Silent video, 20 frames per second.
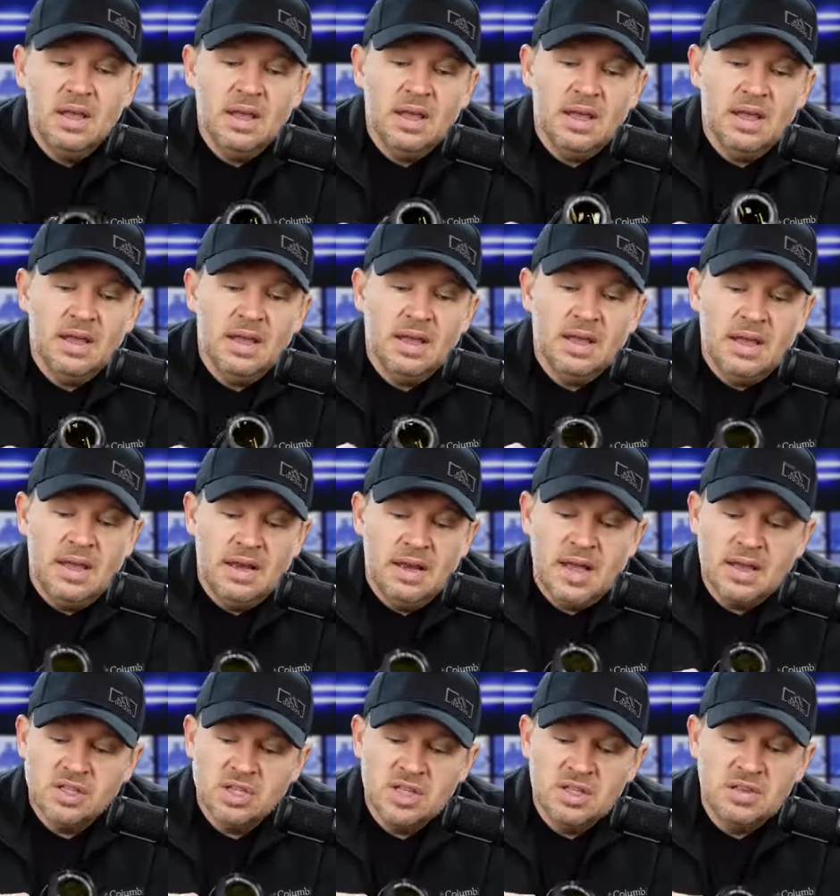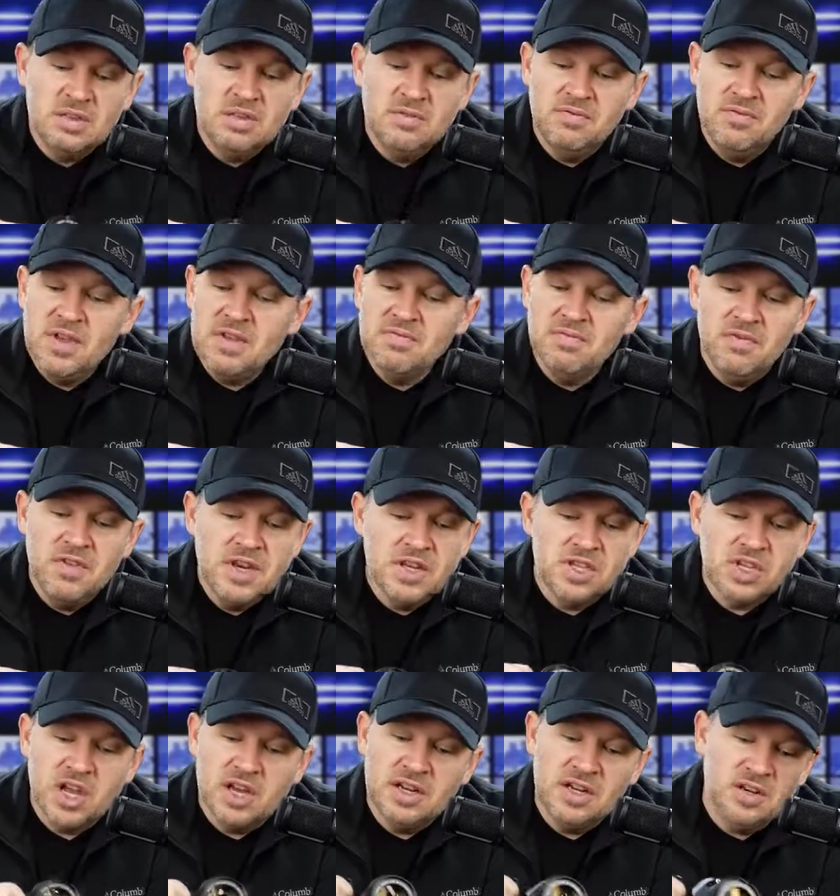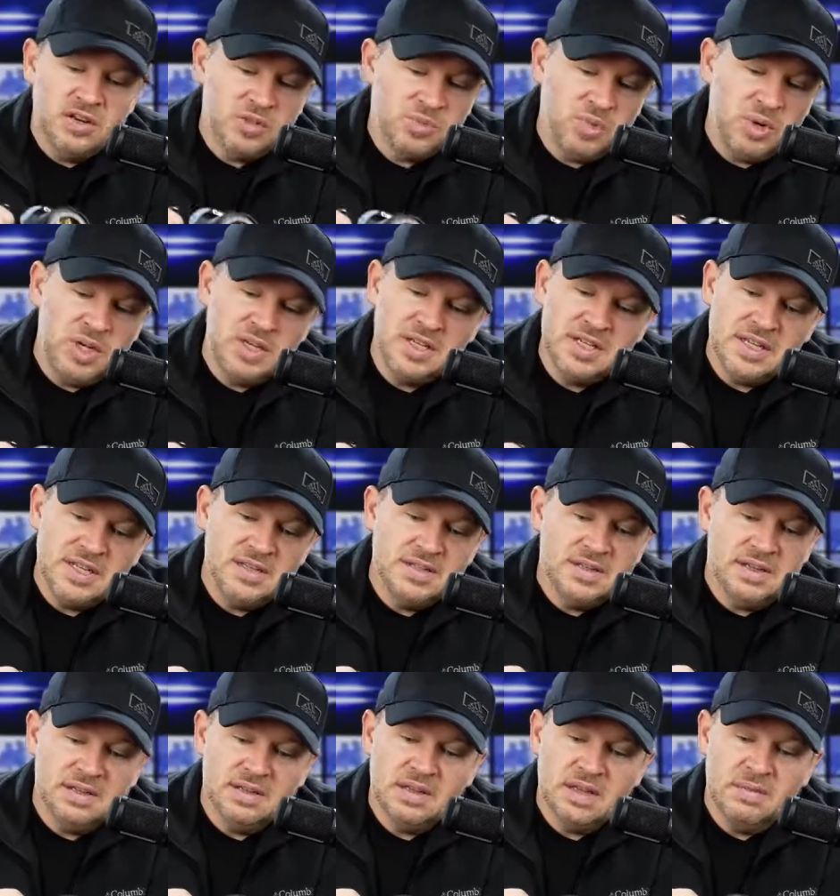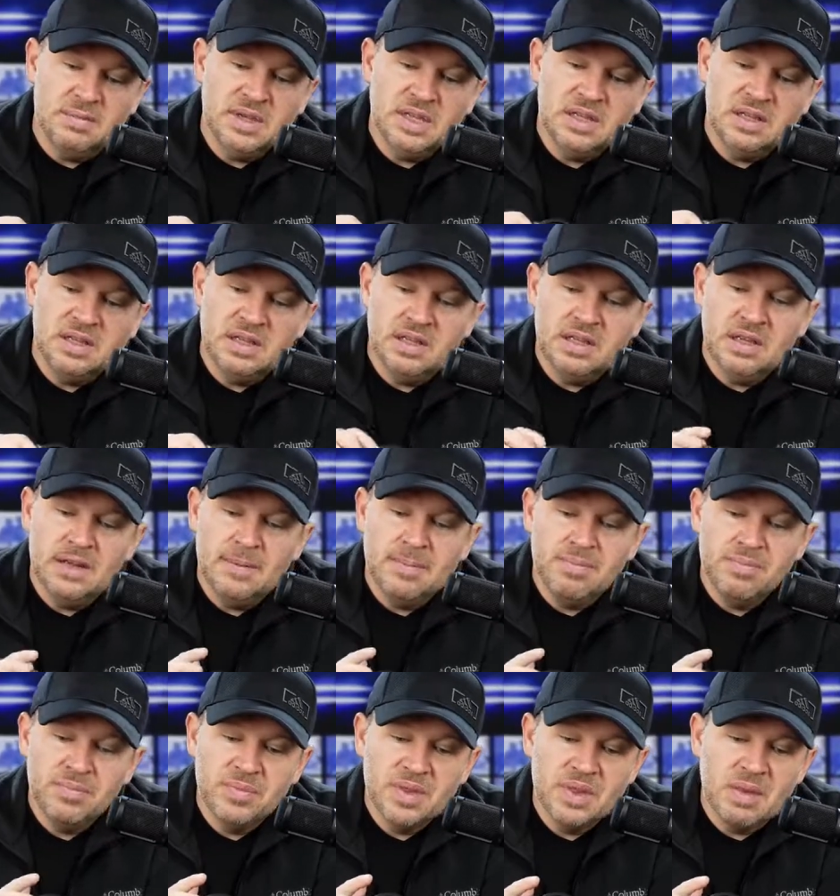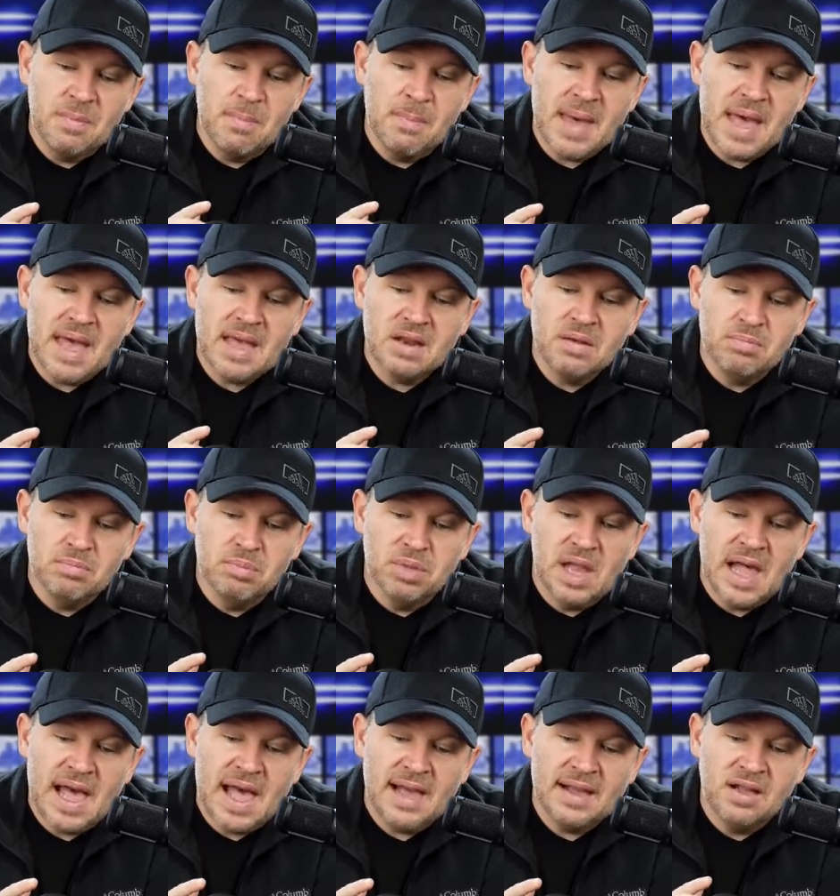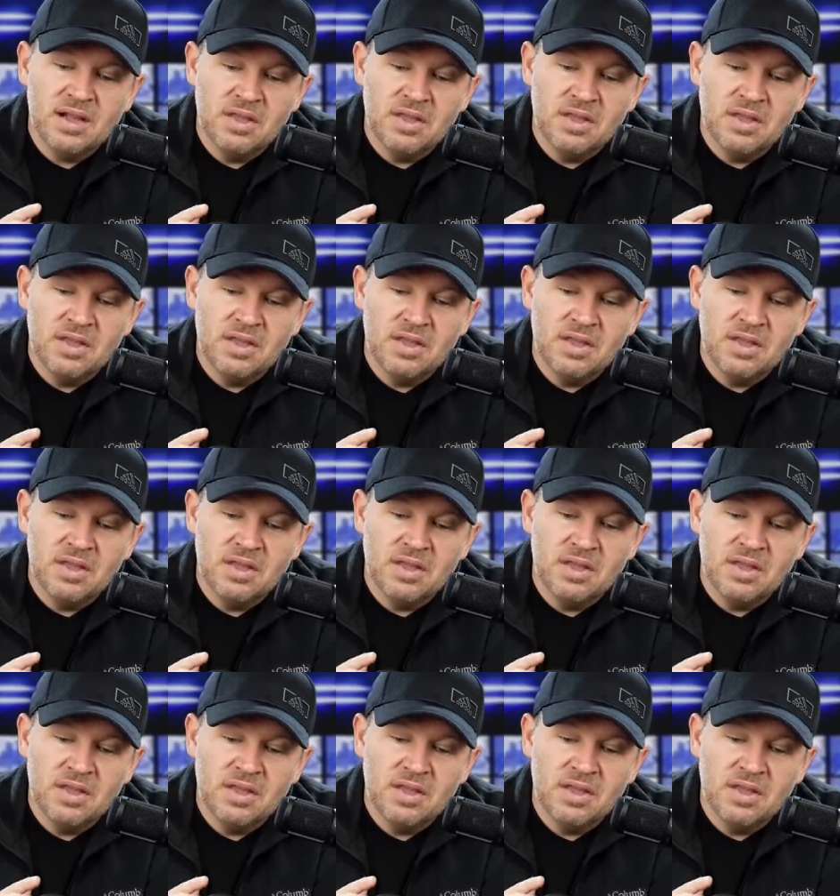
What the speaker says: And actually, the fit and finish on here is pretty decent. I mean, the matte black